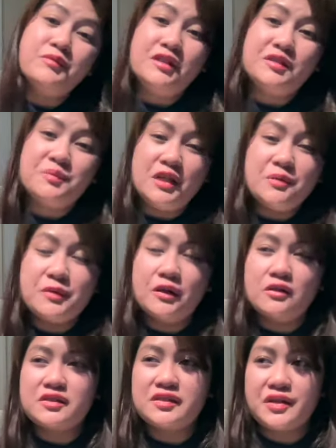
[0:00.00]
these
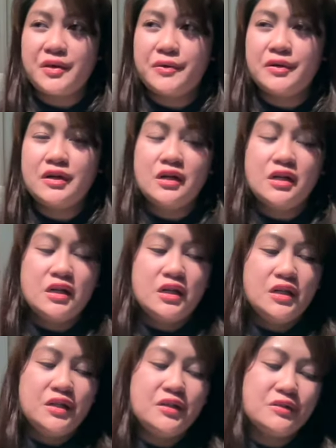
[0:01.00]
people. So,
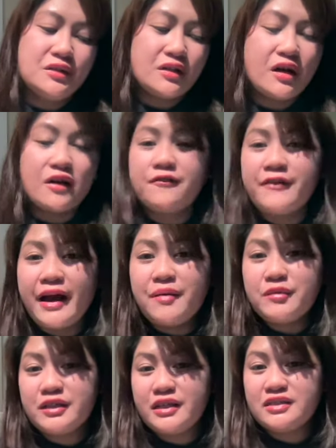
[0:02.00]
they're our
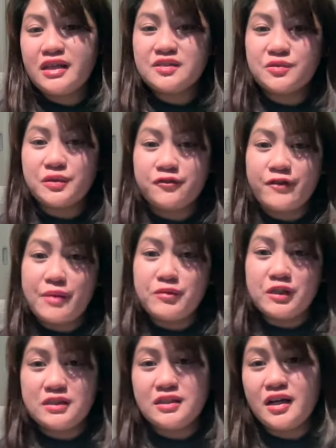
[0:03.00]
family and that's what
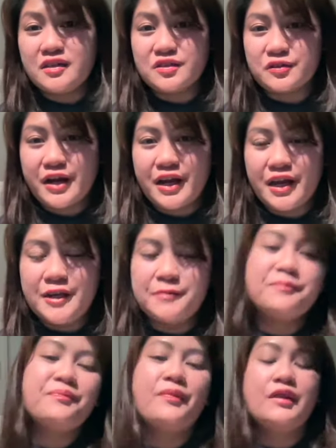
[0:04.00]
family does, right?
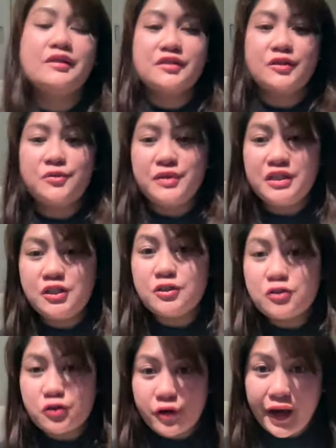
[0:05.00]
So we you
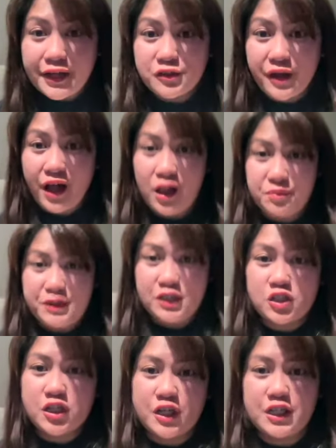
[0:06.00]
try to help
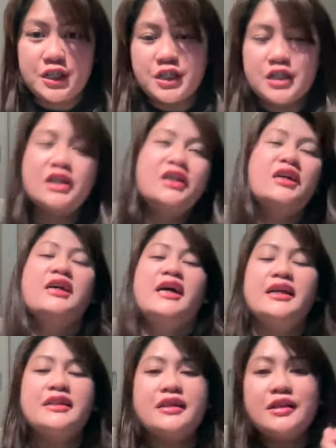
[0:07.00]
each other.
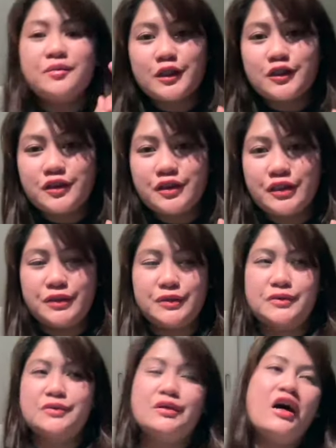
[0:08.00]
And then number
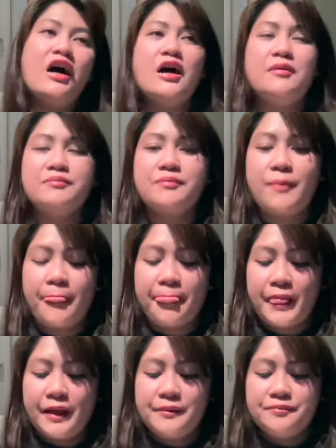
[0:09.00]
two,
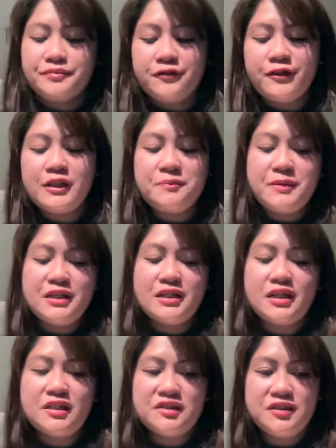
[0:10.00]

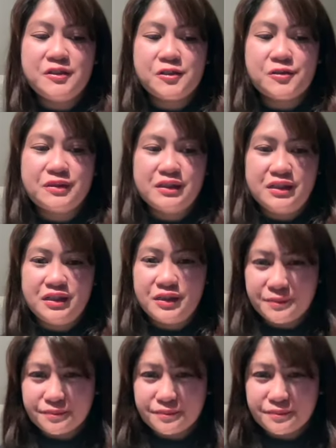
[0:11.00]
Filipinas usually